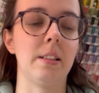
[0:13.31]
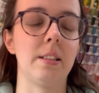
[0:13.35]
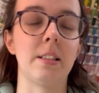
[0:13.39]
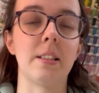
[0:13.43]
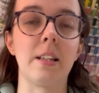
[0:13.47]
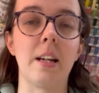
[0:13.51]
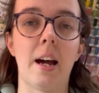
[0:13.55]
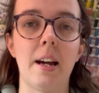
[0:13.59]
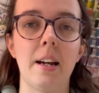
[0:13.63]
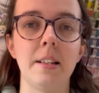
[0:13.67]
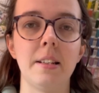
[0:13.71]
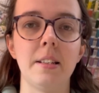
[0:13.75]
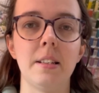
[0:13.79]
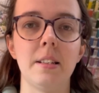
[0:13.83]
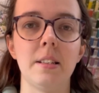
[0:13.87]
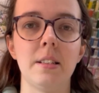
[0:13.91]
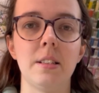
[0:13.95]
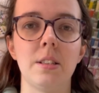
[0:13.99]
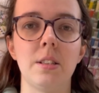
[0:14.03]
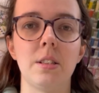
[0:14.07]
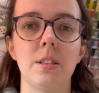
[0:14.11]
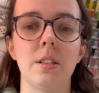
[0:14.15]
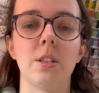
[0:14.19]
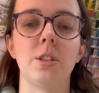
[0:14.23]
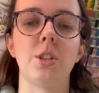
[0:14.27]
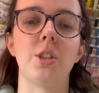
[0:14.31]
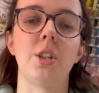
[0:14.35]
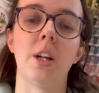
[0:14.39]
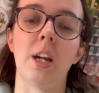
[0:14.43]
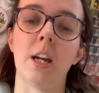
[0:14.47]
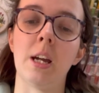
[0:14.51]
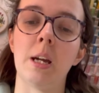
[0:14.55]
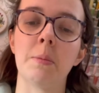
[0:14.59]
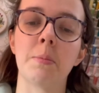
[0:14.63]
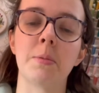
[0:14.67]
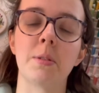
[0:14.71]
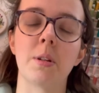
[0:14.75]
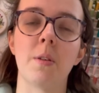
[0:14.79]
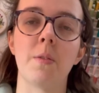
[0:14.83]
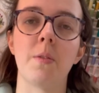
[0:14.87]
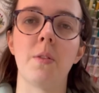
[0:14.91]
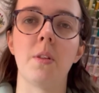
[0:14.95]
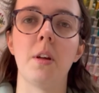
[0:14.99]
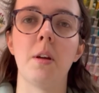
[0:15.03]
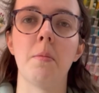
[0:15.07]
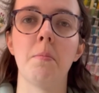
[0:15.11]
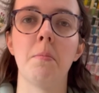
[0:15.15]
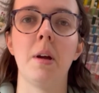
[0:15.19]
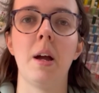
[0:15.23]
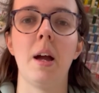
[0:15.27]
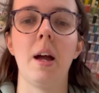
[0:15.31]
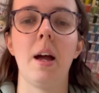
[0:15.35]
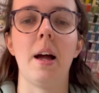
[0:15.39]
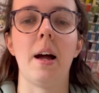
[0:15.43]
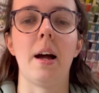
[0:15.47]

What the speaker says: sizes, the shapes of them,